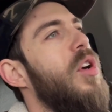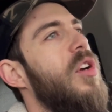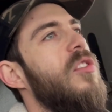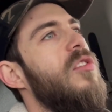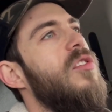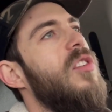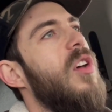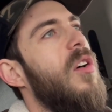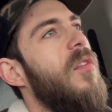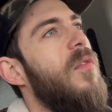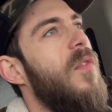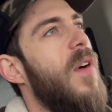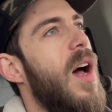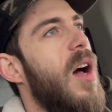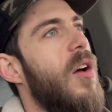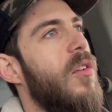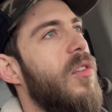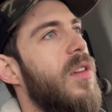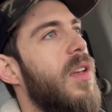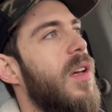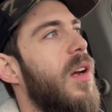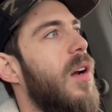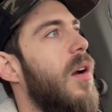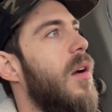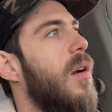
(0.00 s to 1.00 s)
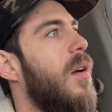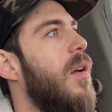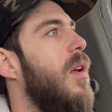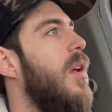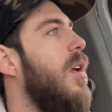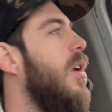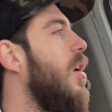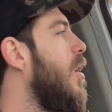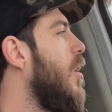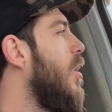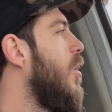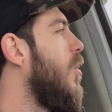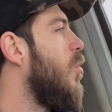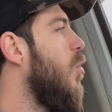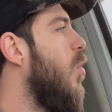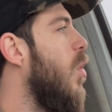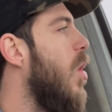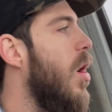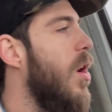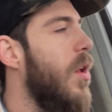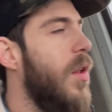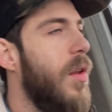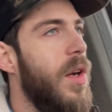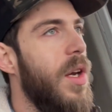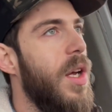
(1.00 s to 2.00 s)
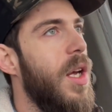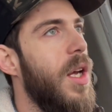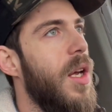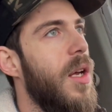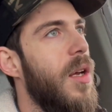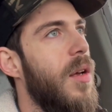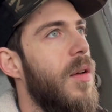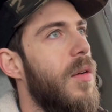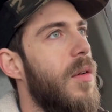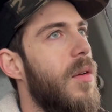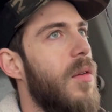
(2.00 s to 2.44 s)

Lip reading: yourself out there. Quality